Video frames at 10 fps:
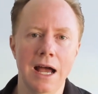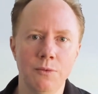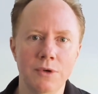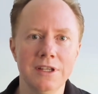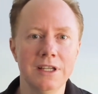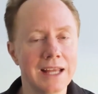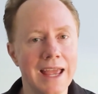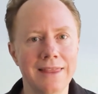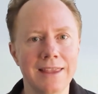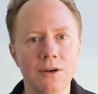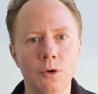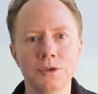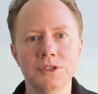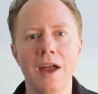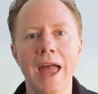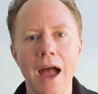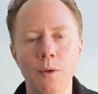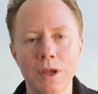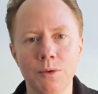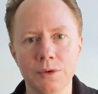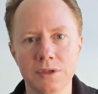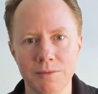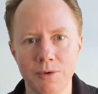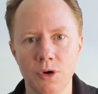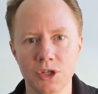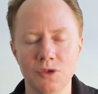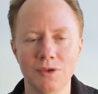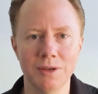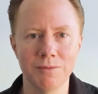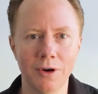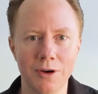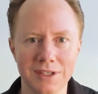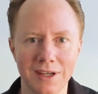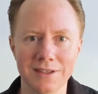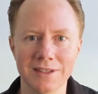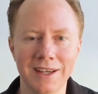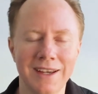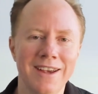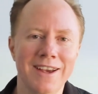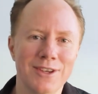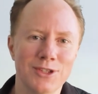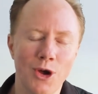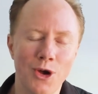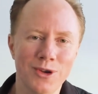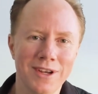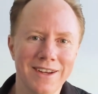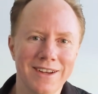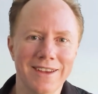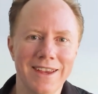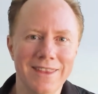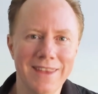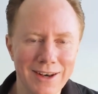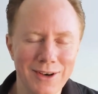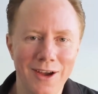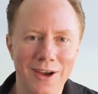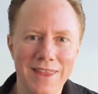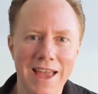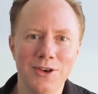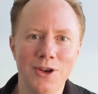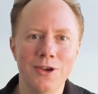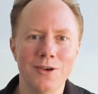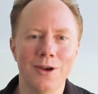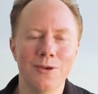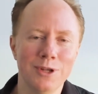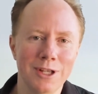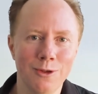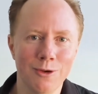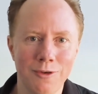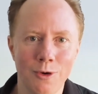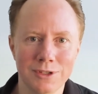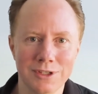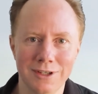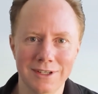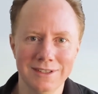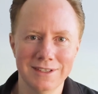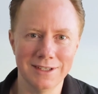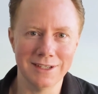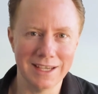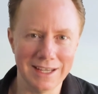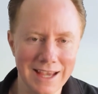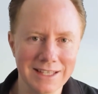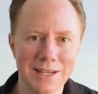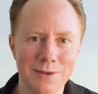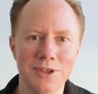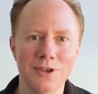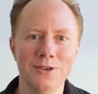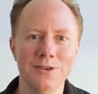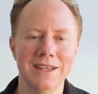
with it, and then also how we will support you in the process. So on that note, I really look forward to connecting with you.